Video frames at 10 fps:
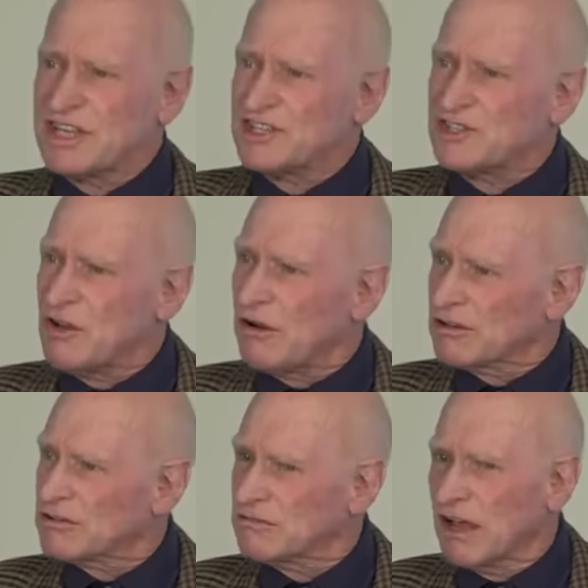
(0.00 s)
it's
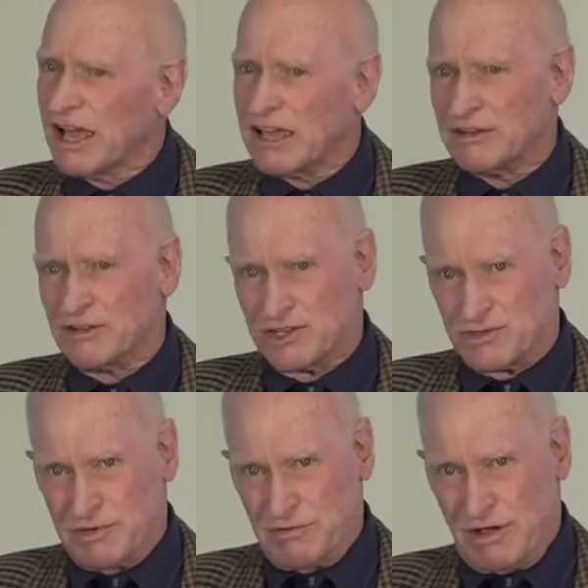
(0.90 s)
not like a
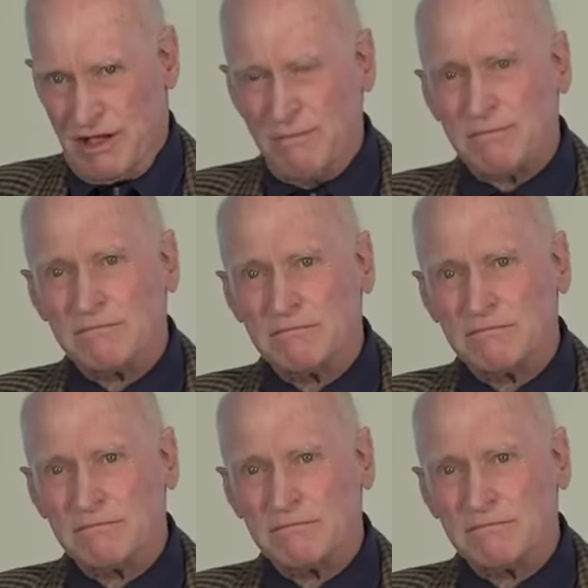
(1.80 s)
nursery rhyme.